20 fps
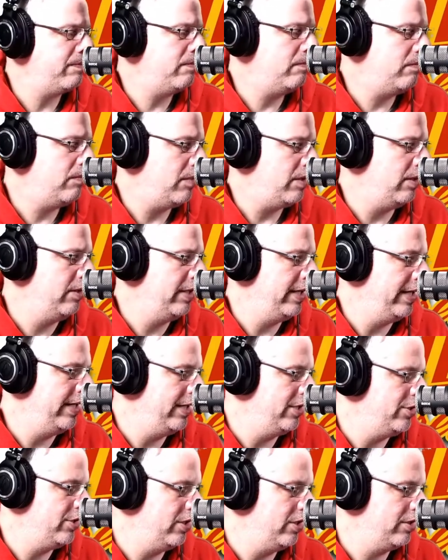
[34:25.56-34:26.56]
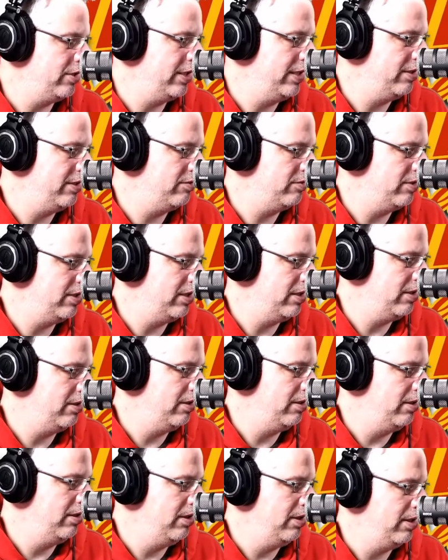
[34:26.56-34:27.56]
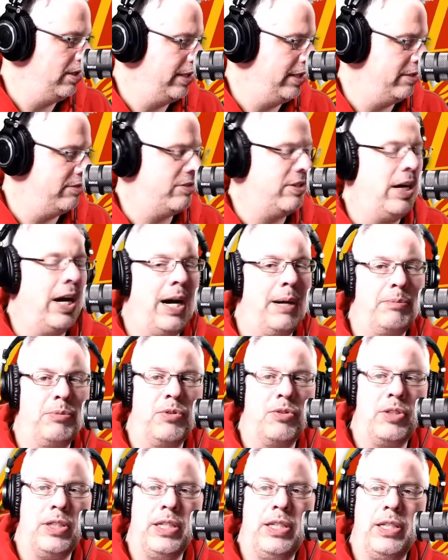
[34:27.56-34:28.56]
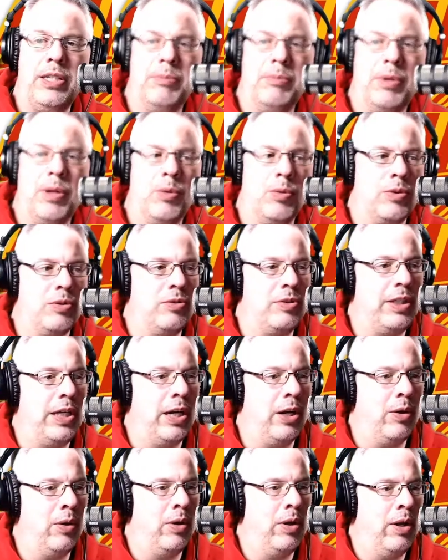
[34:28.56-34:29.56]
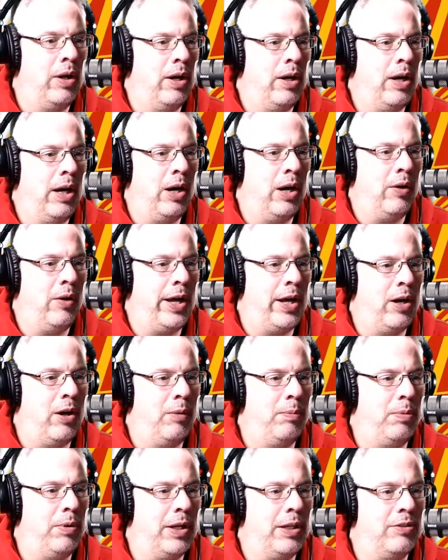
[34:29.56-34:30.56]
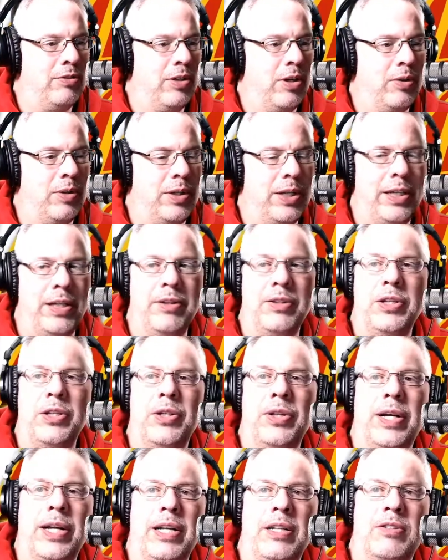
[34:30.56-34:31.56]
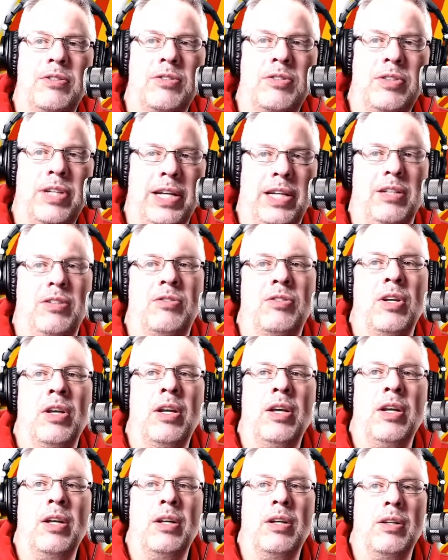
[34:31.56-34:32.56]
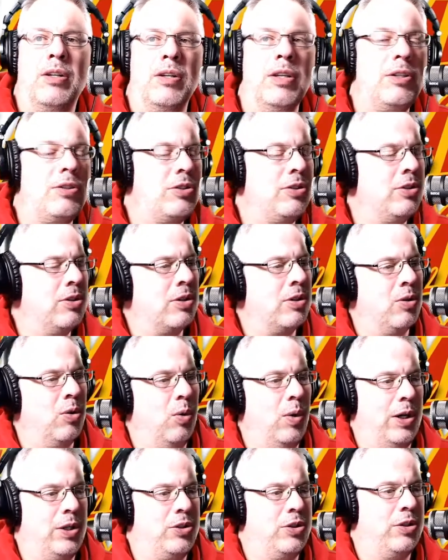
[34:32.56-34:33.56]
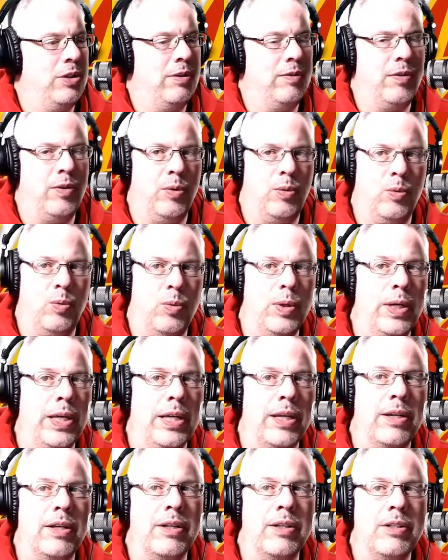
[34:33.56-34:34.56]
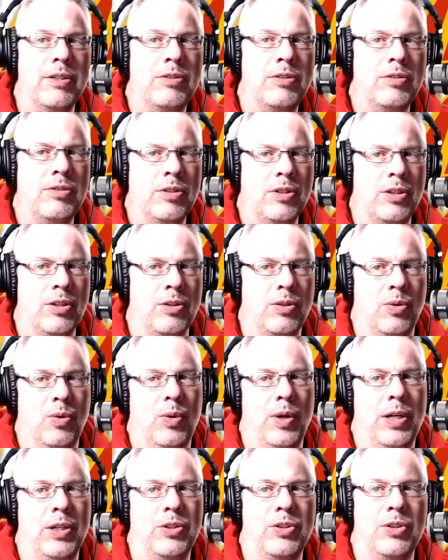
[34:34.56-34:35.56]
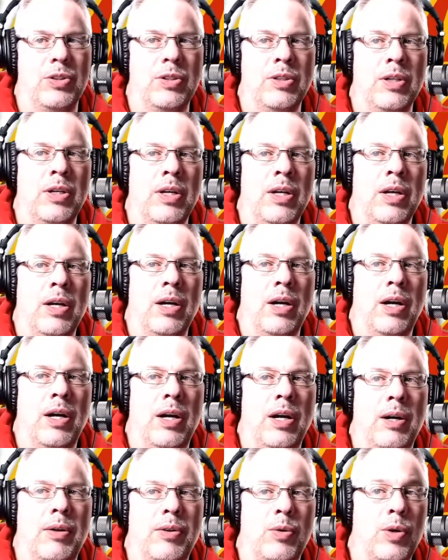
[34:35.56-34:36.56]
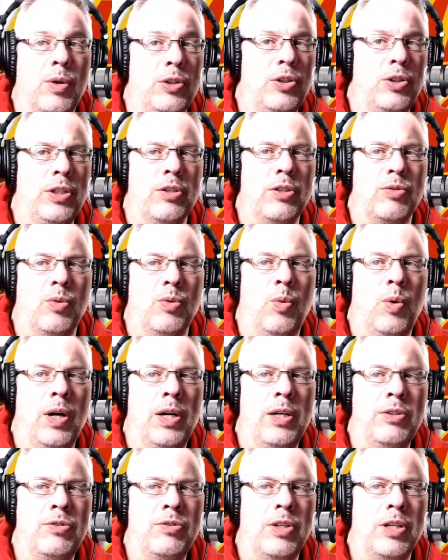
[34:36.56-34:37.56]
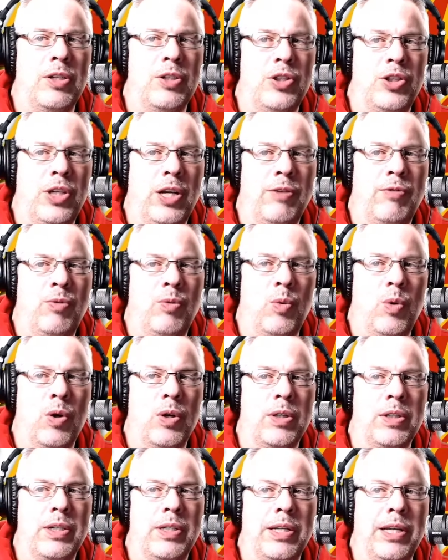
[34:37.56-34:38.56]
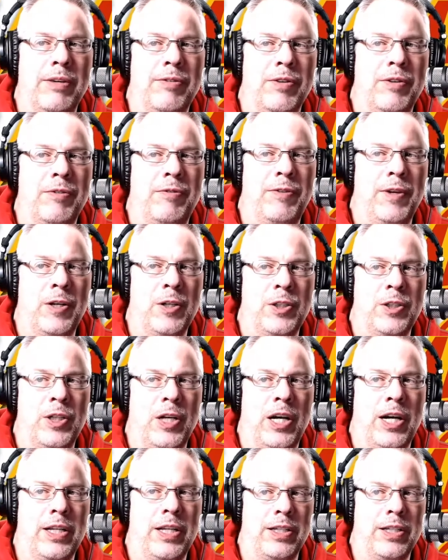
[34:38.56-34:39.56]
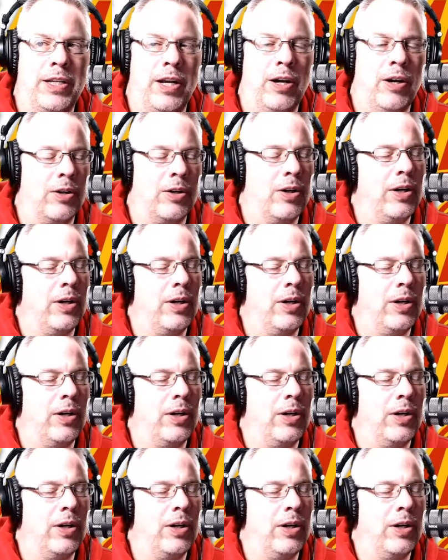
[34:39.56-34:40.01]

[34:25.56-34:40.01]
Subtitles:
the NHL gets top seeding, but we'll see how that all plays out in the United States. Listener question of the week, and this is a good question. The question is, was Geoff Ward given a fair shot in Calgary?